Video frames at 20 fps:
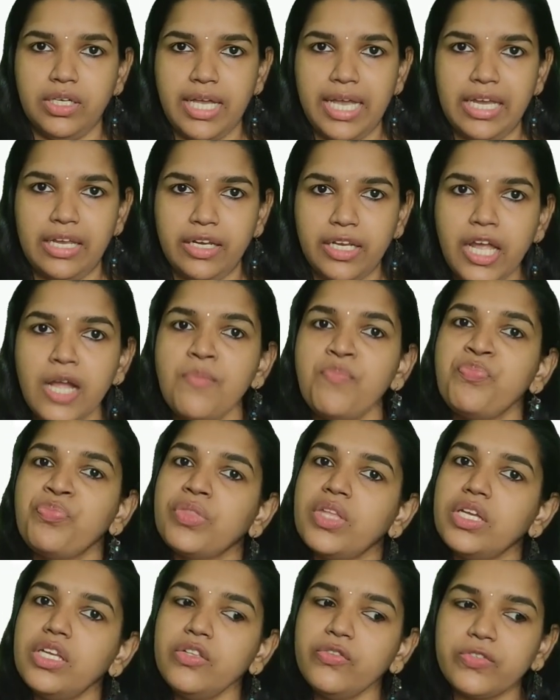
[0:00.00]
area,
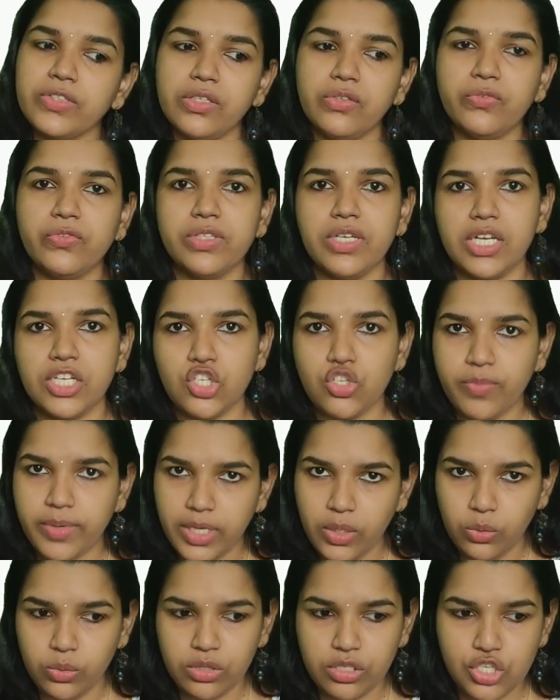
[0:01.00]
that is considered to
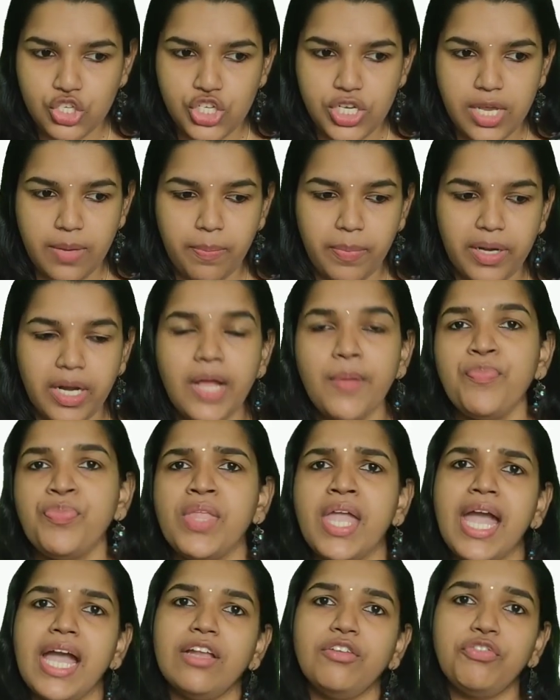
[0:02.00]
be utkshepana.
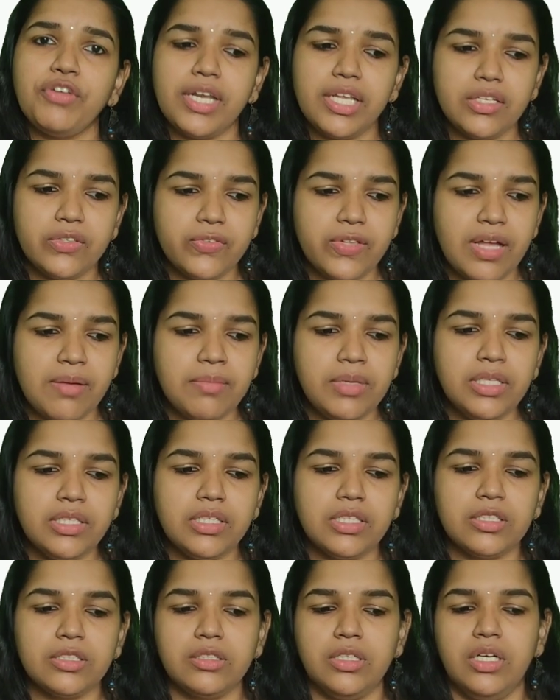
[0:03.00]
And for example,
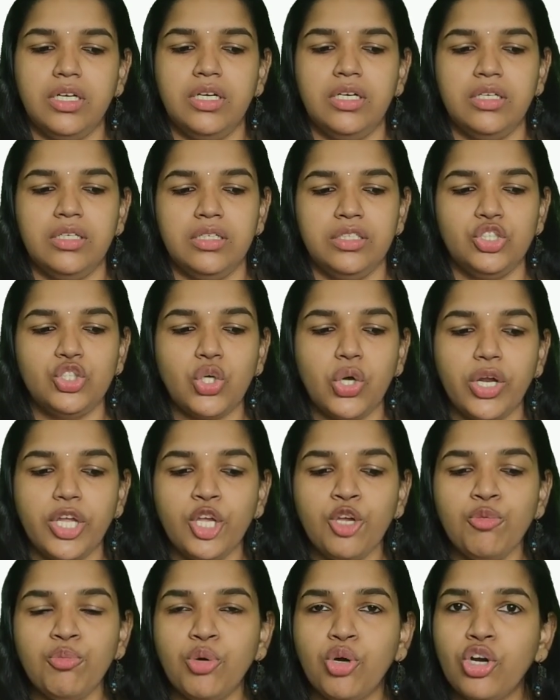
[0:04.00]
the
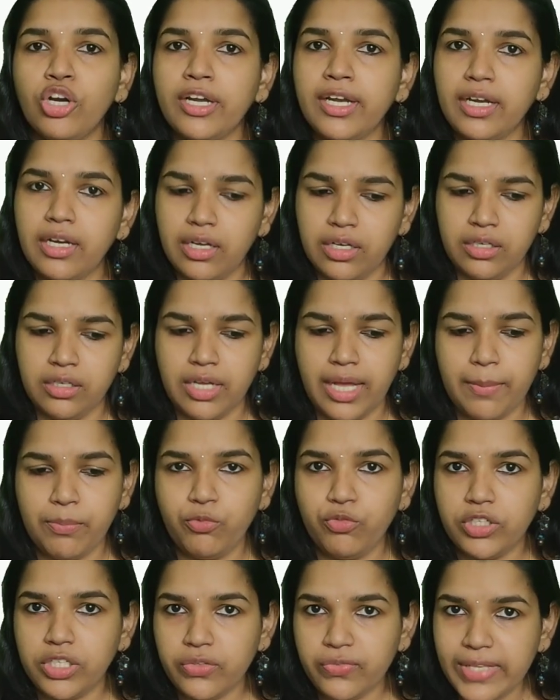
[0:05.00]
throwing ball
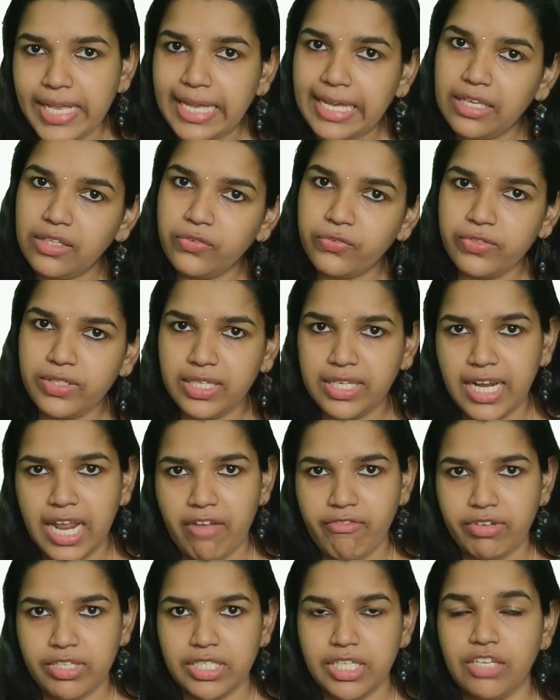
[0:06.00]
upwards against the
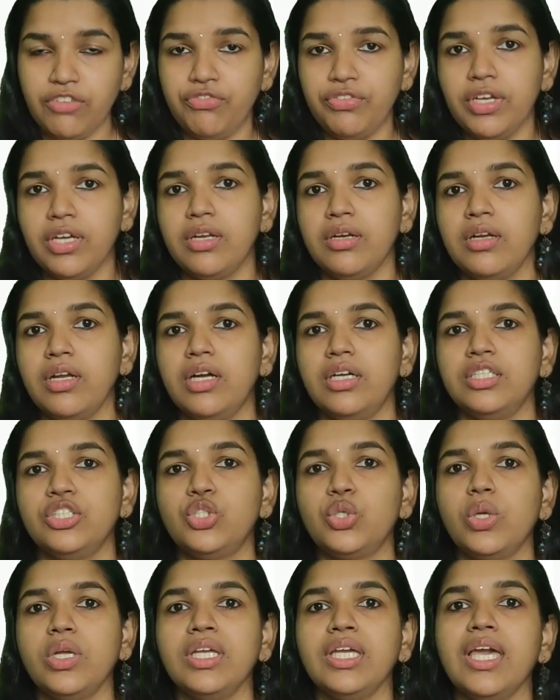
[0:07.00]
gravity. If you are
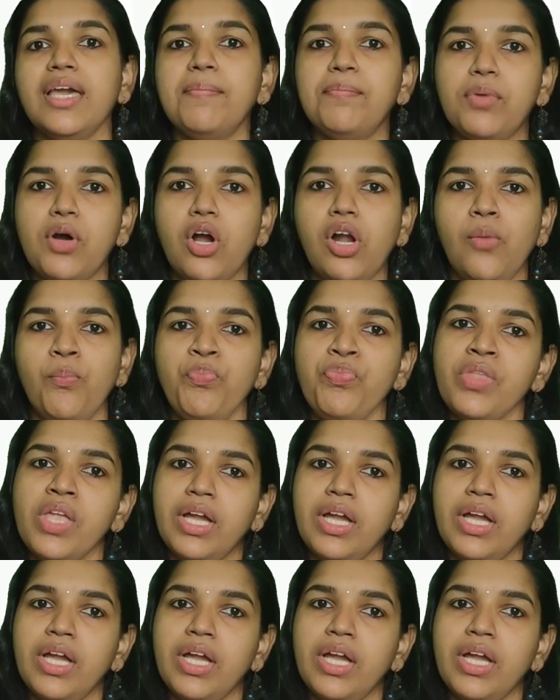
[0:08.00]
throwing a ball